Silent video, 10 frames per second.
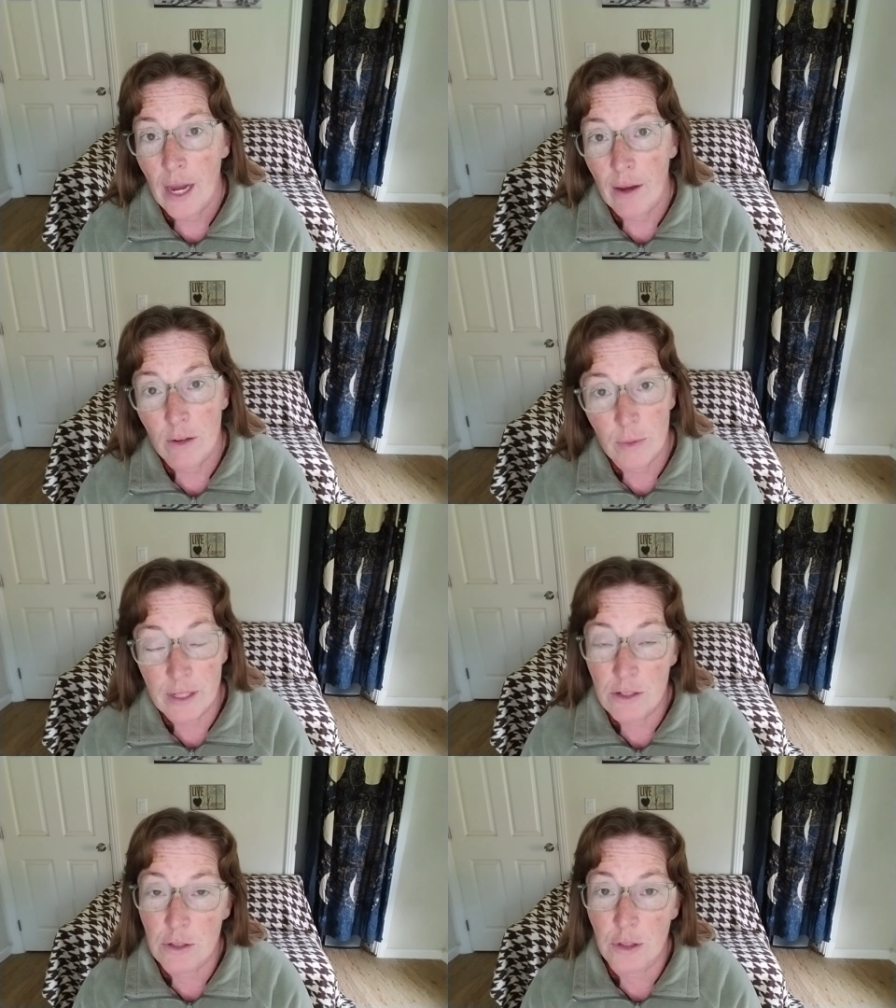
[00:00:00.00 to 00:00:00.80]
how to
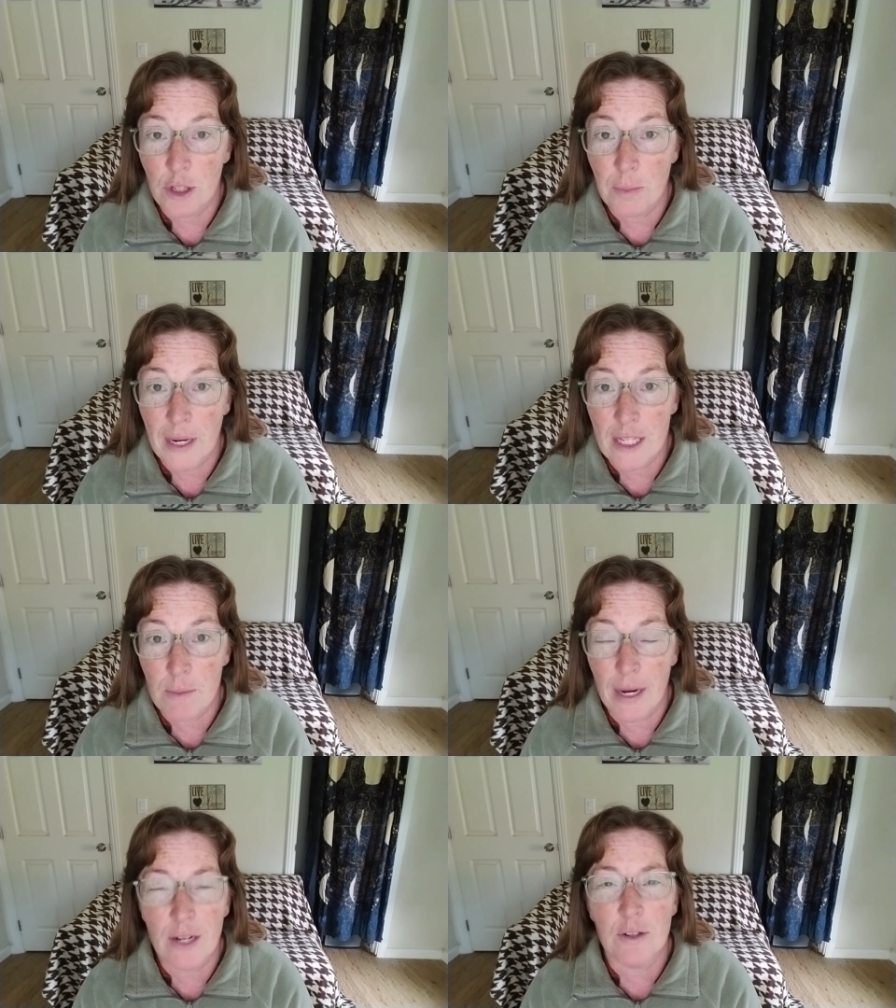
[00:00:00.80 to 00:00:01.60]
register your pet's
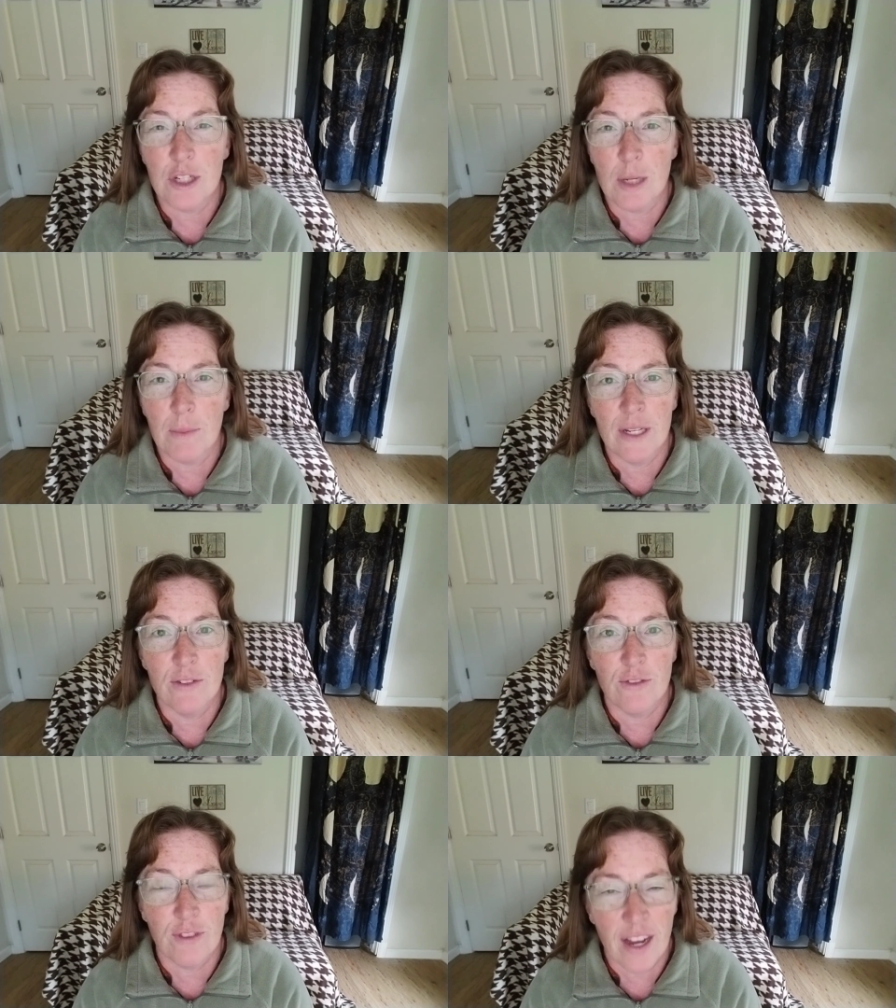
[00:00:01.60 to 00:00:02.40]
microchip
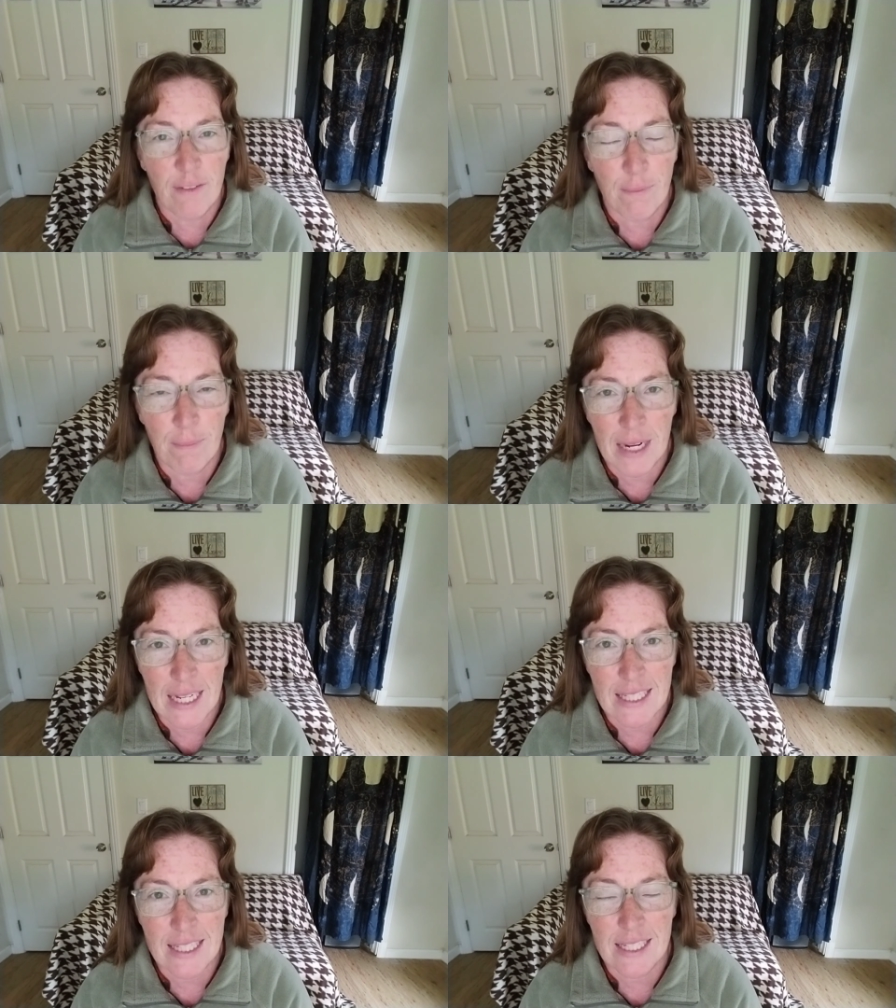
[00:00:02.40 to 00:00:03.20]
in five
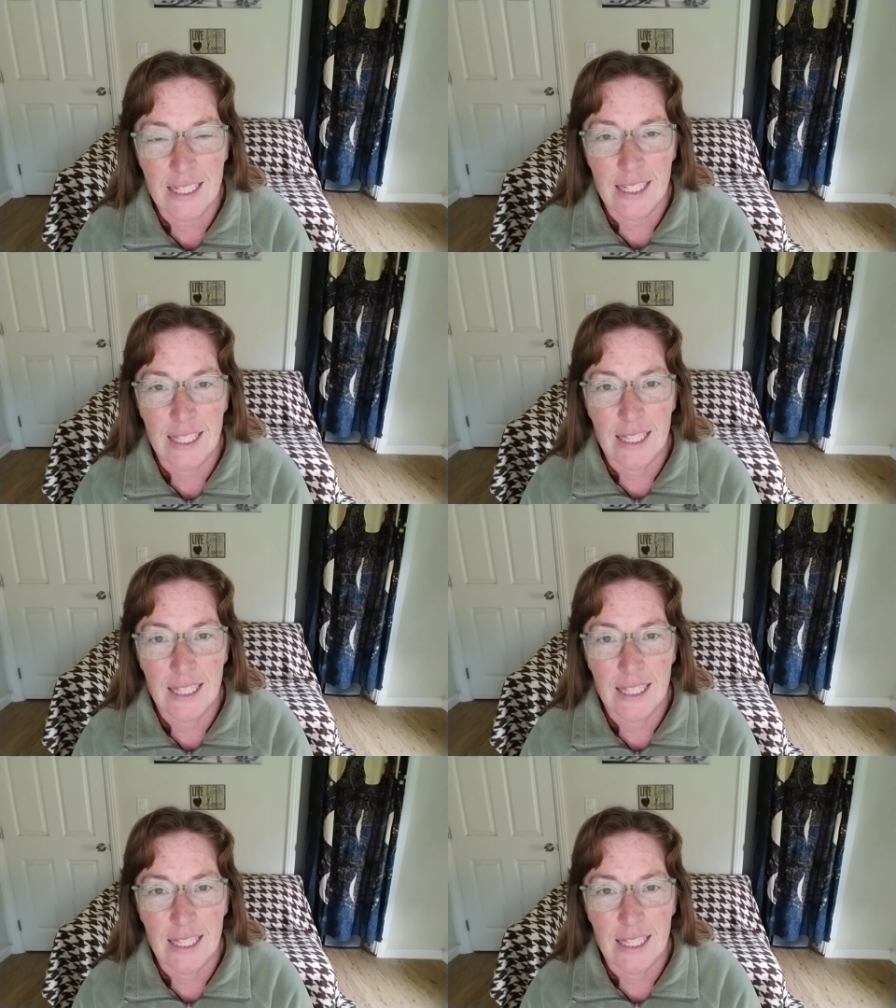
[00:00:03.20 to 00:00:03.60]
minutes.